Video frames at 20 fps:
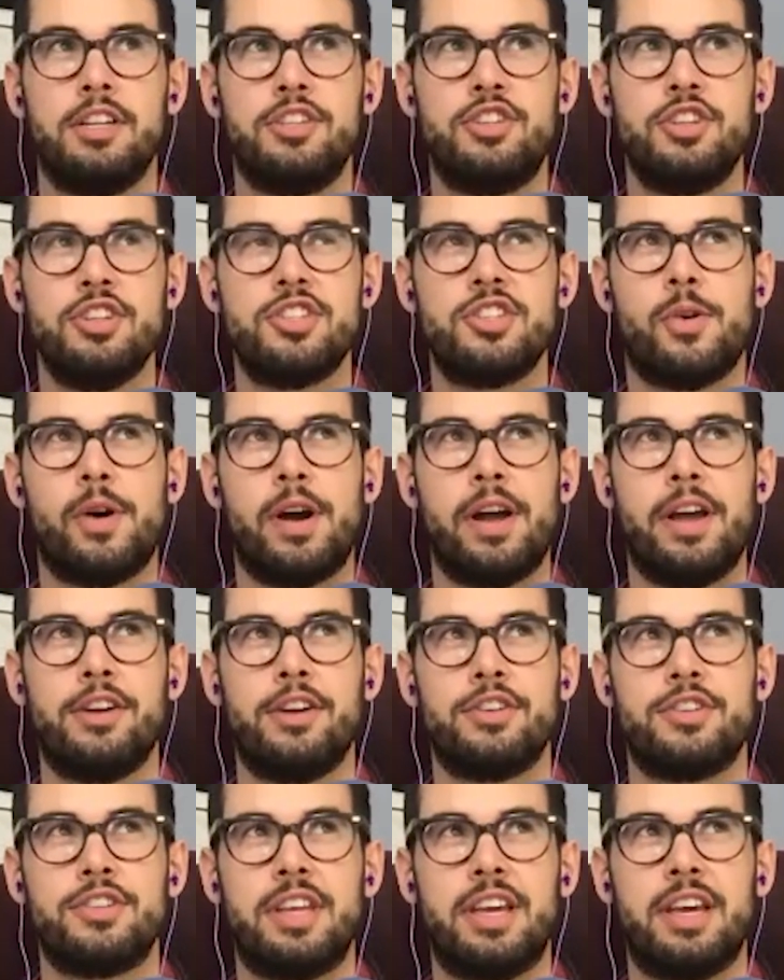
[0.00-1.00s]
just so I
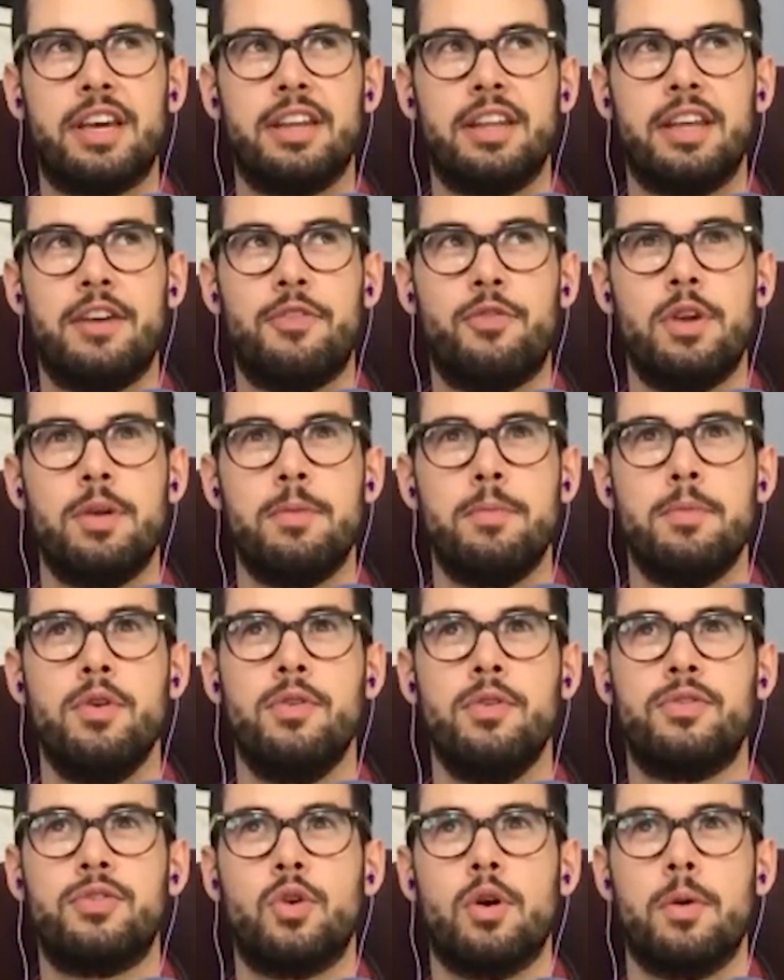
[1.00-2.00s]
understand, if we
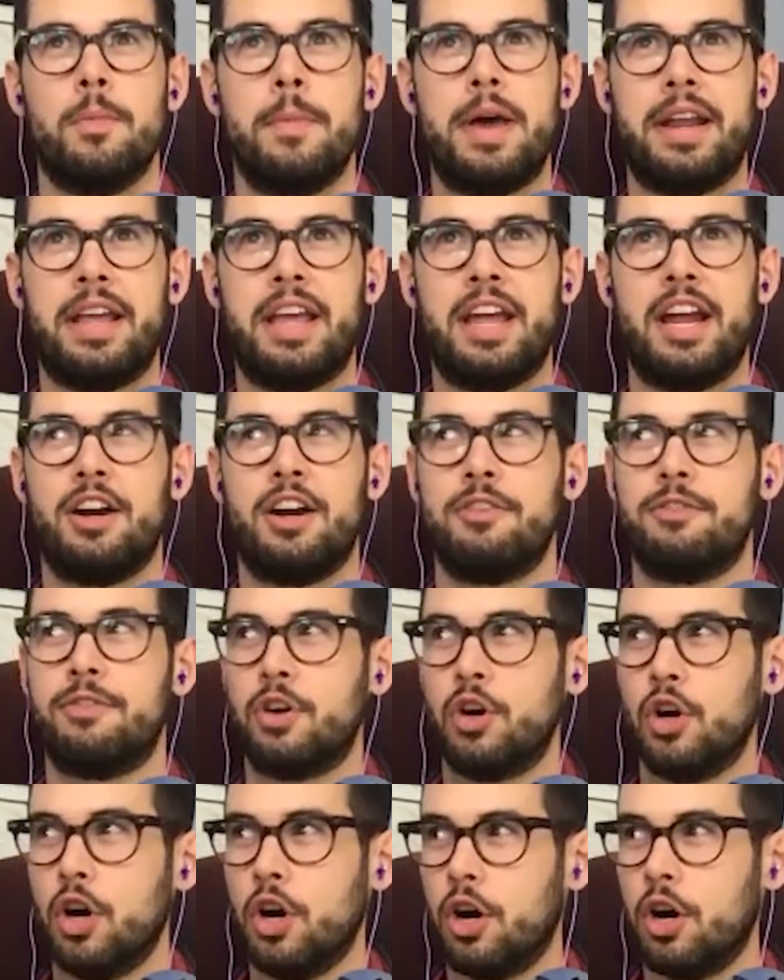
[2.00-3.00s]
move to a Medicare
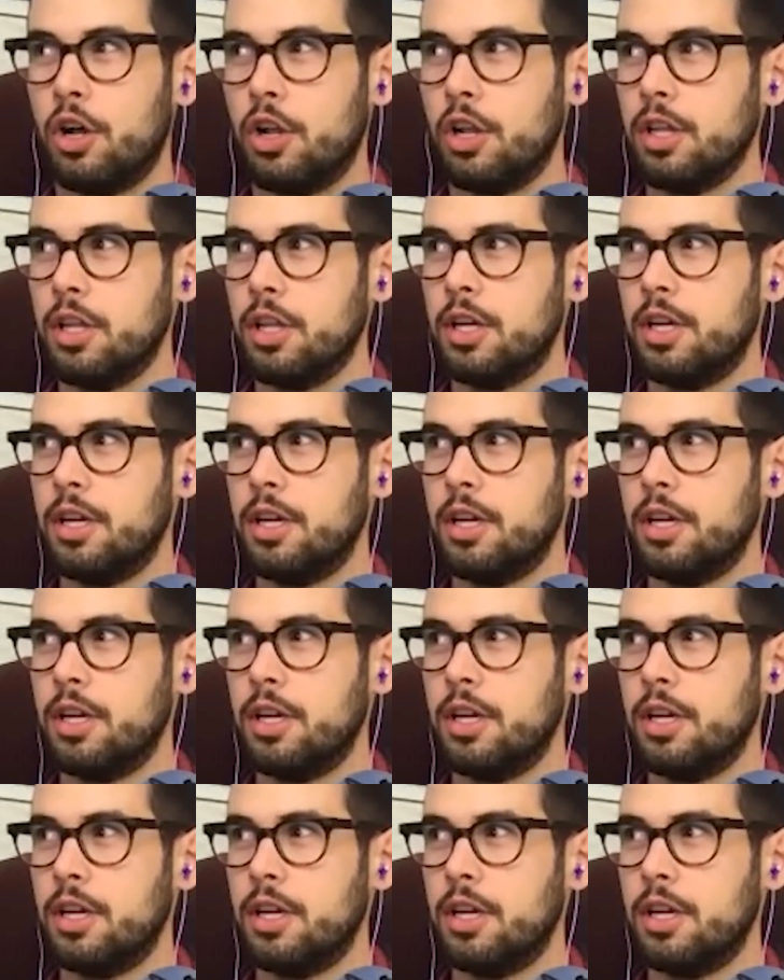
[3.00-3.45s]
for all,